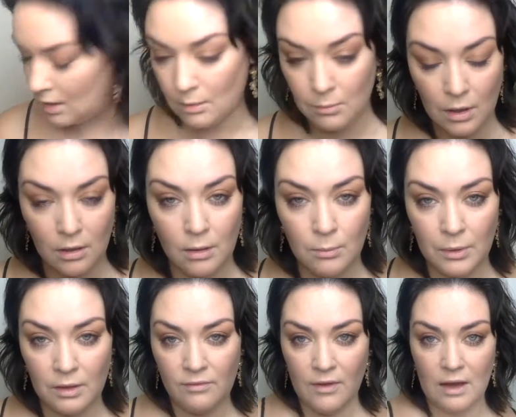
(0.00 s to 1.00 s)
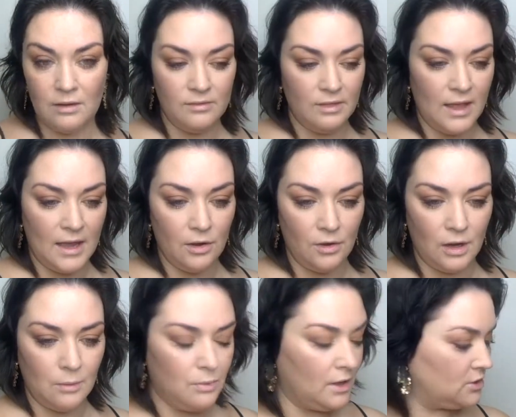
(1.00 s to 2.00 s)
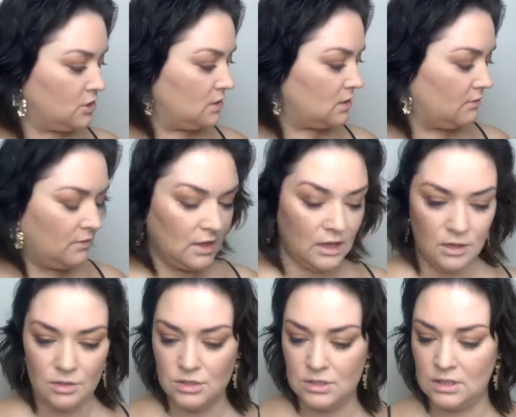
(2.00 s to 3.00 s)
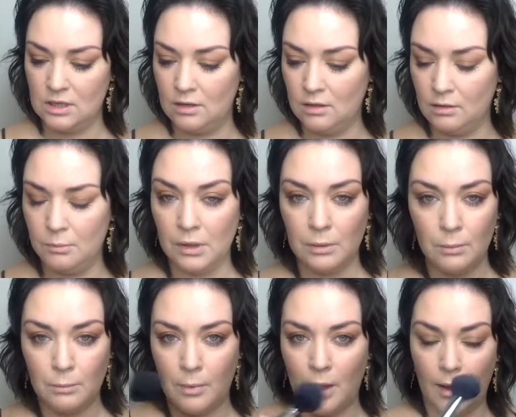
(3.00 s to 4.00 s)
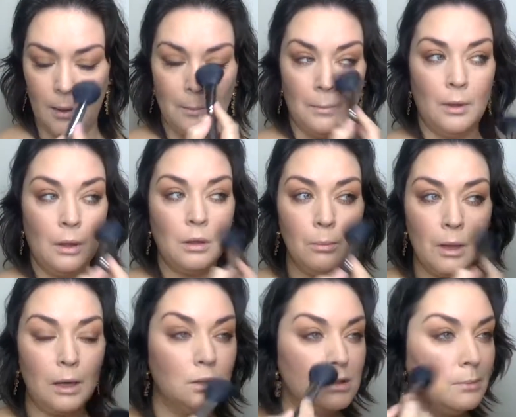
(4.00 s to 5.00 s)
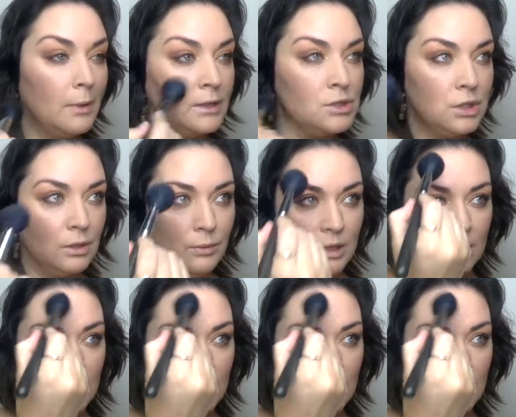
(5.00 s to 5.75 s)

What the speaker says: am a big fan of layering blushes. I feel like you just get a little bit better dimension with